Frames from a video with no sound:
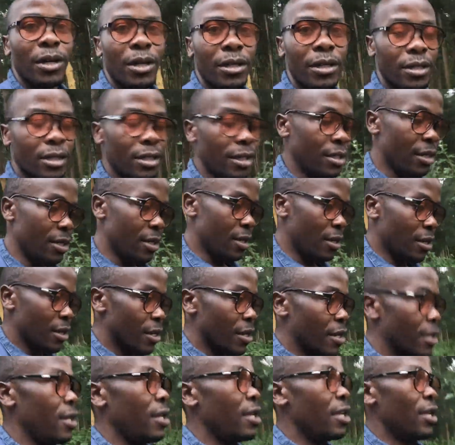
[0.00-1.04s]
but
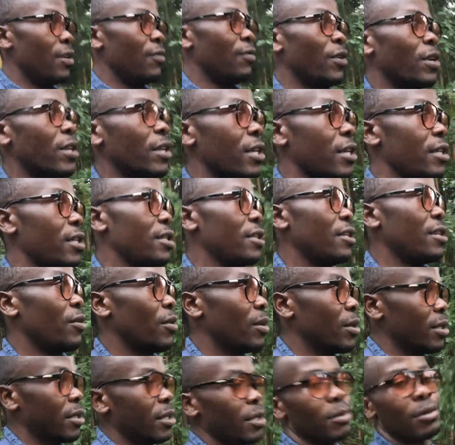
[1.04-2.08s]
if I get the
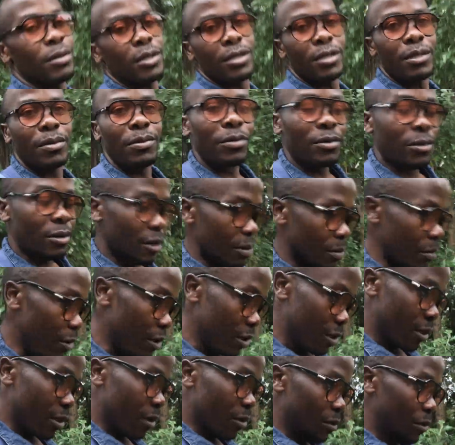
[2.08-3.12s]
1000
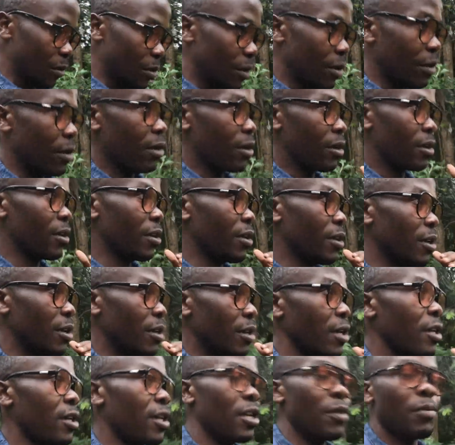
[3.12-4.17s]
subscribers, I'll
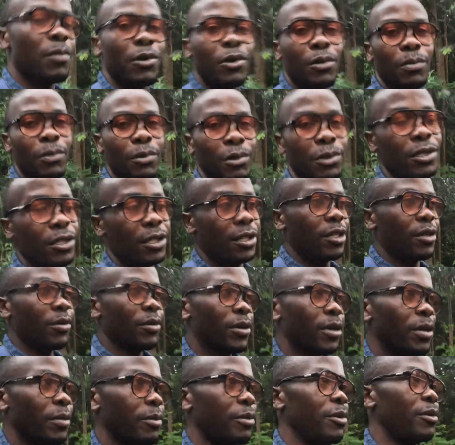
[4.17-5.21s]
keep on pushing the
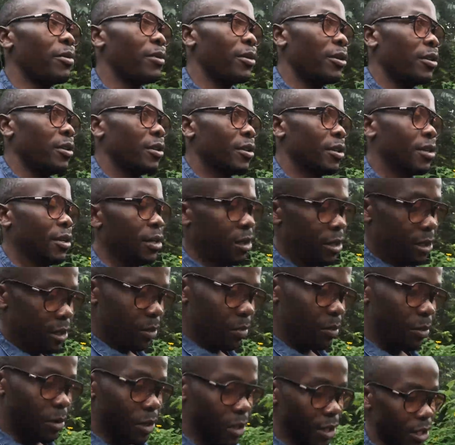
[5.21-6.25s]
way I'm doing,
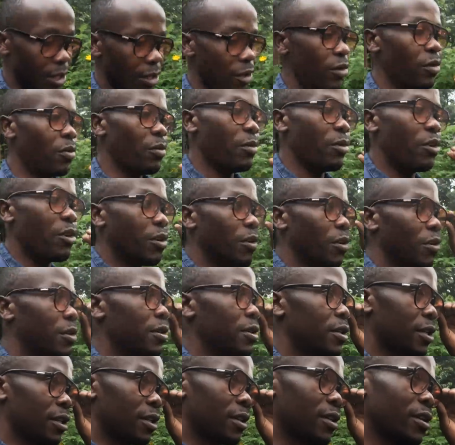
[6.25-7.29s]
bringing you more
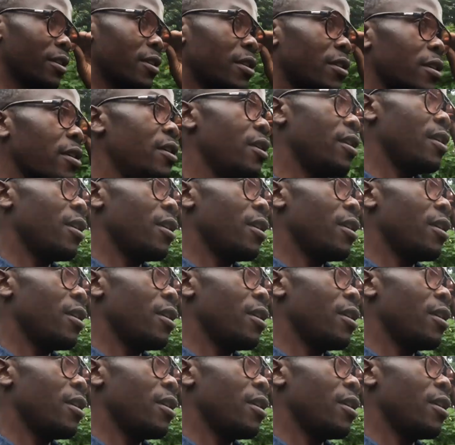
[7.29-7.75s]
content.